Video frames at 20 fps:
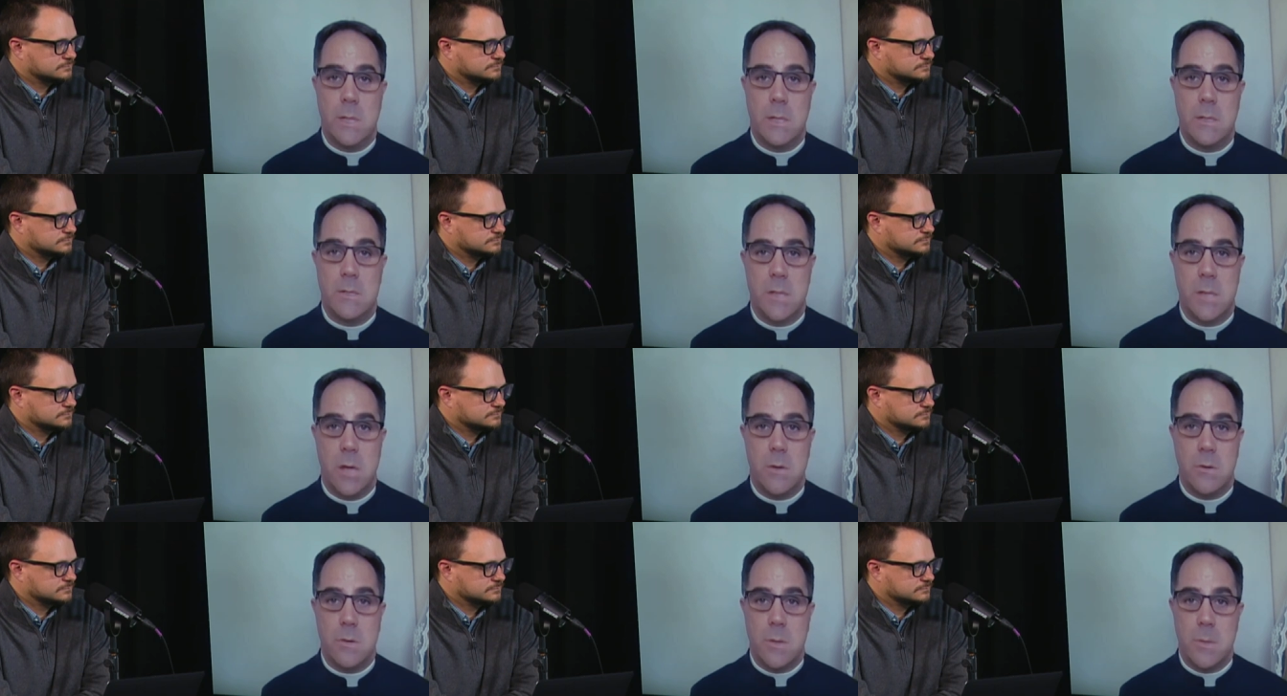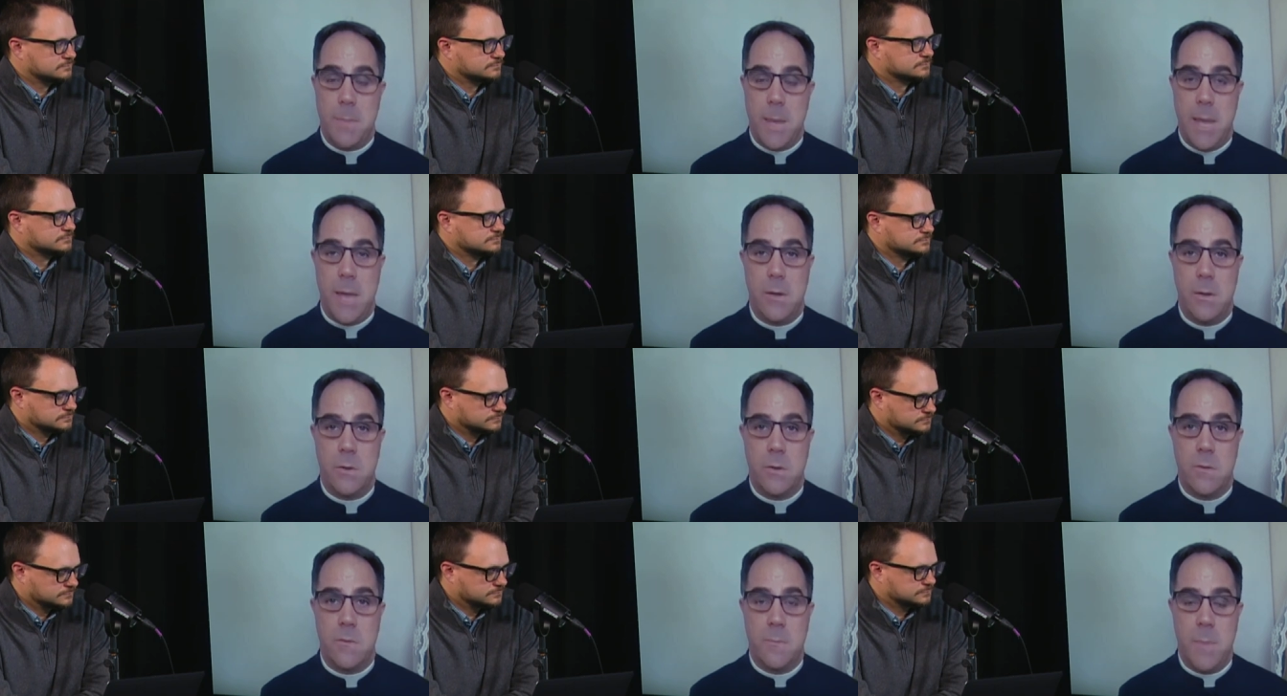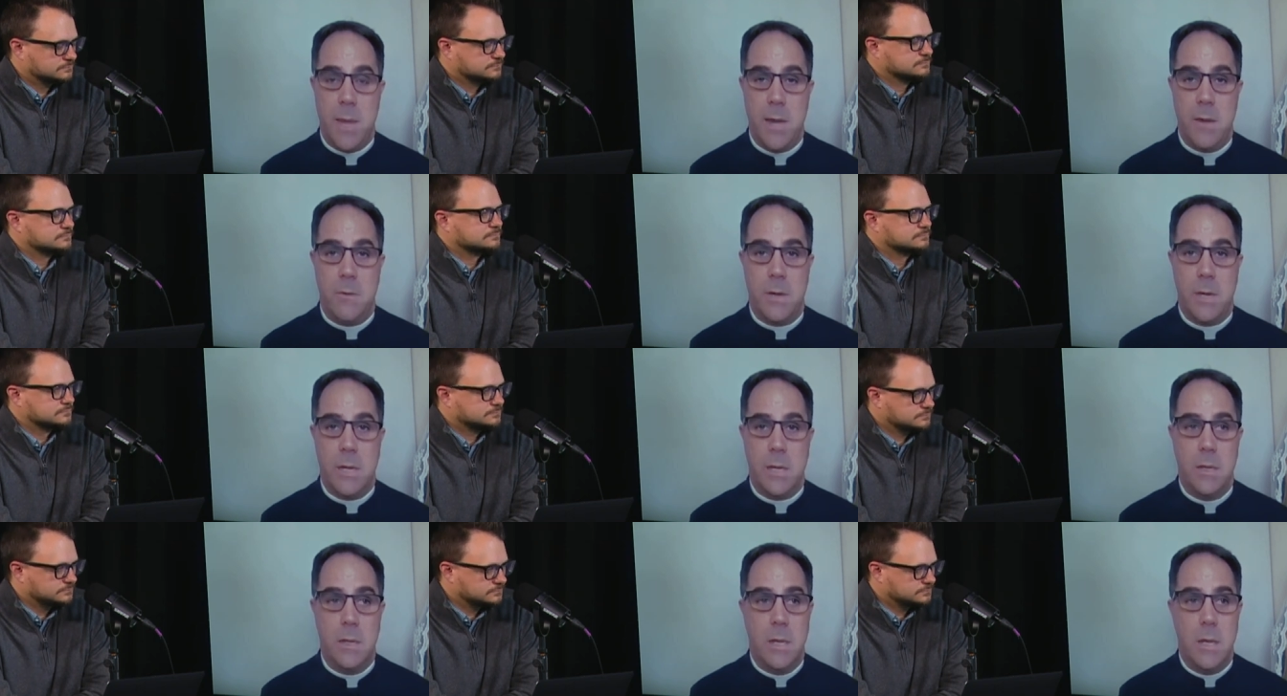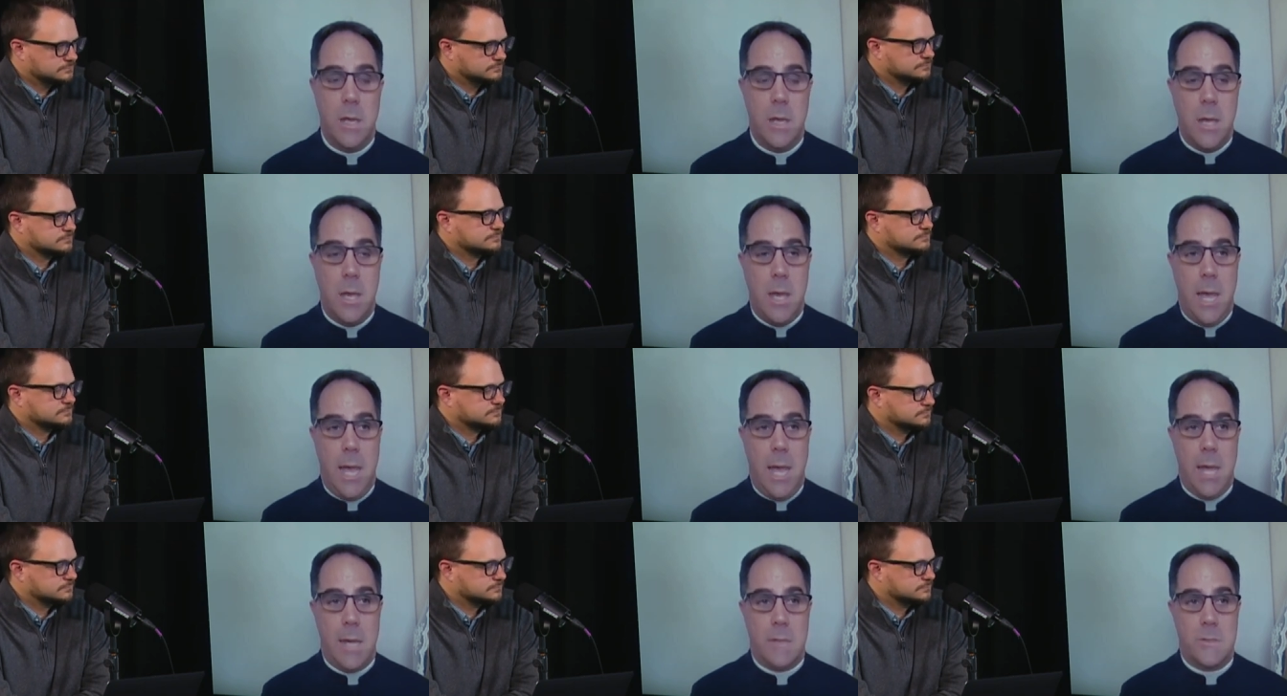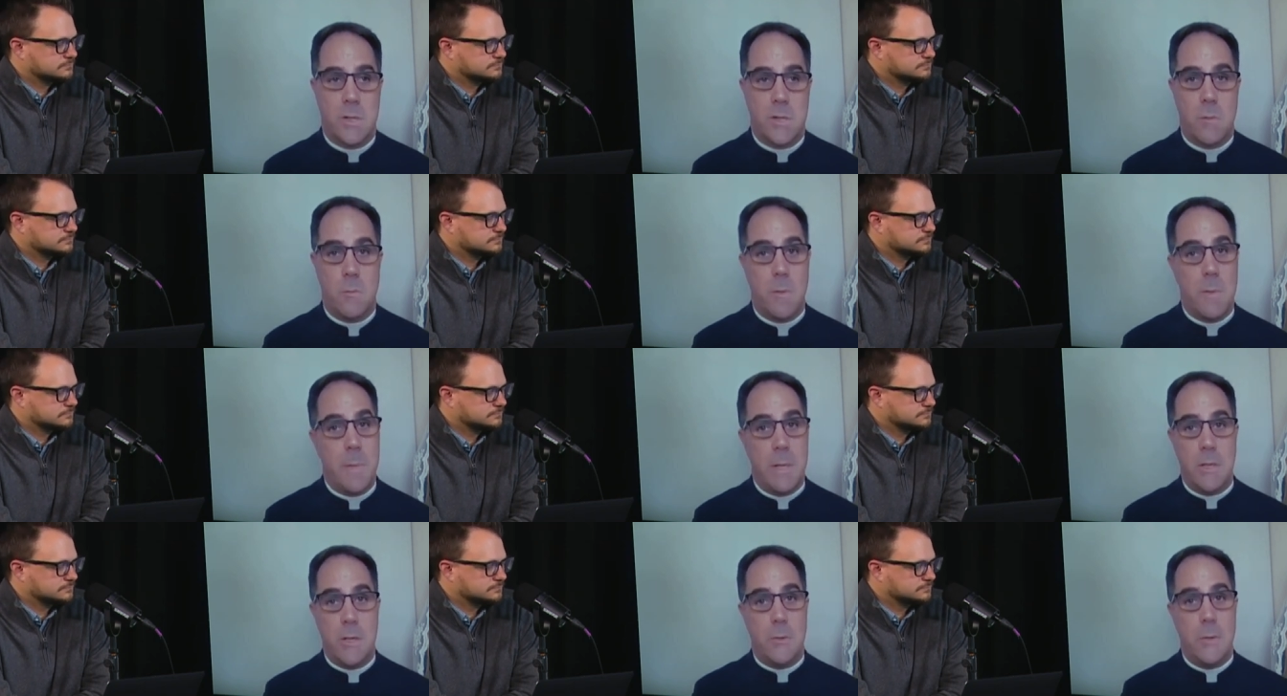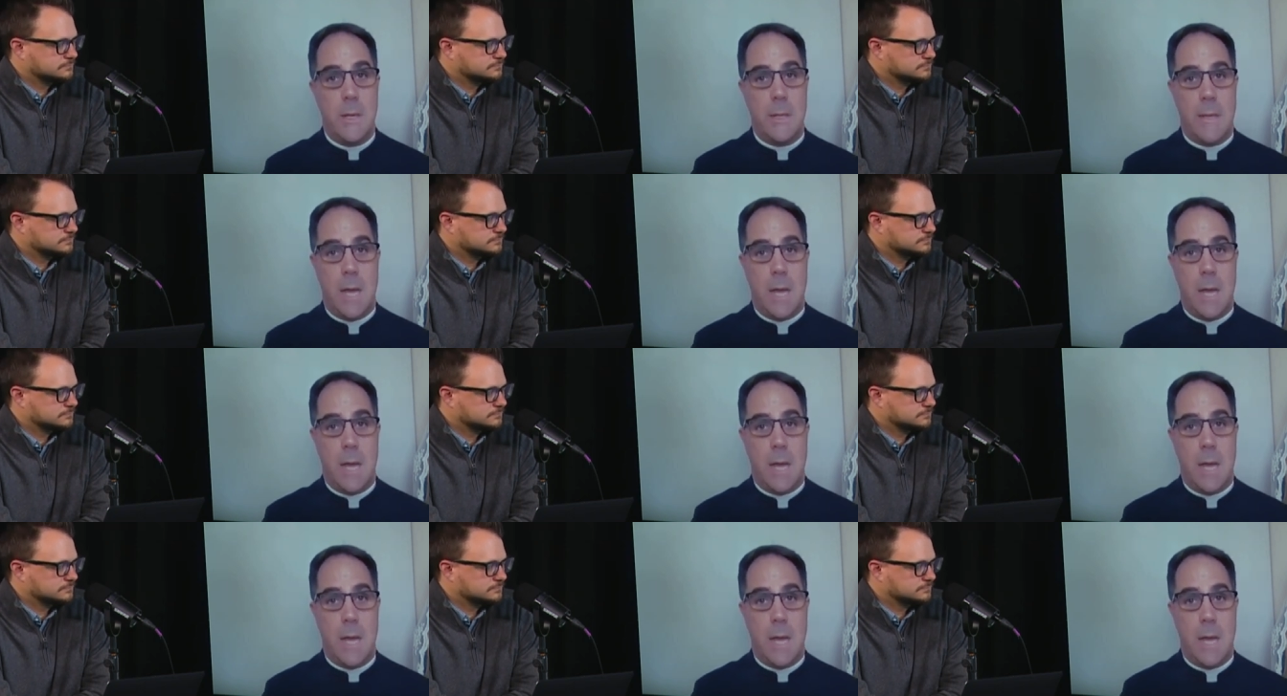Speaker 1: under the banner of Mary. And so we've been doing that.